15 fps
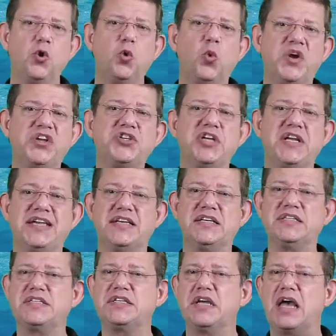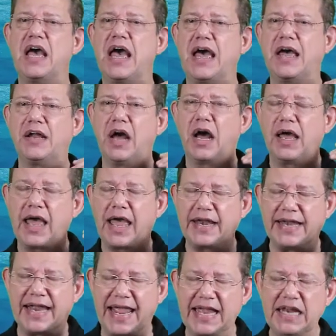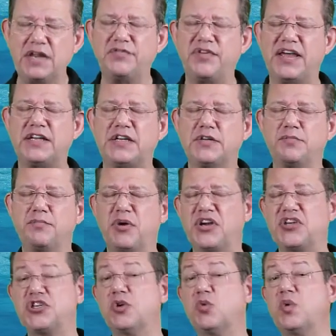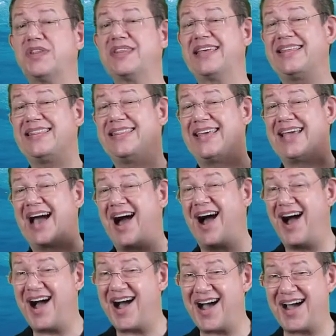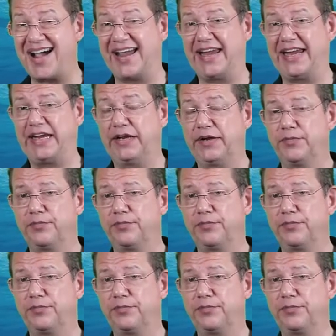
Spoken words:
which is an elevated pressure within the eye,